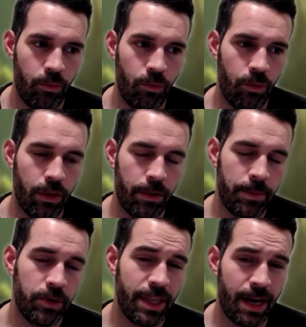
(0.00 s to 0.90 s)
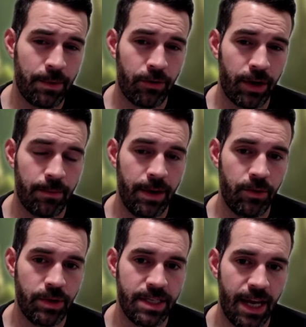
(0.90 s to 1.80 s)
the ability that I'm going to
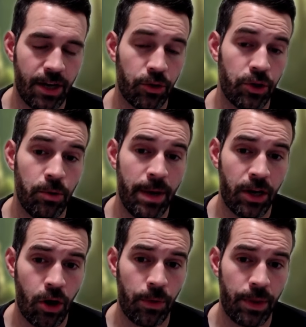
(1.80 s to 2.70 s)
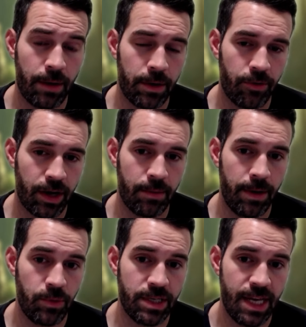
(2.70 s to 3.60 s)
recommend we take, or the domain card that I'm going to
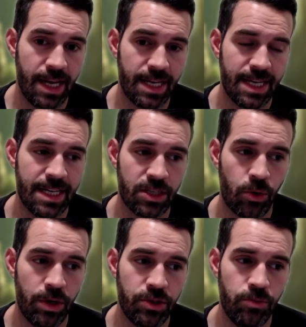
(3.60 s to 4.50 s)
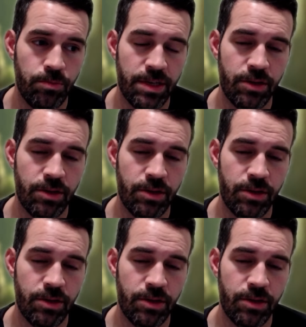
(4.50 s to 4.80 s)
recommend we take, is going to be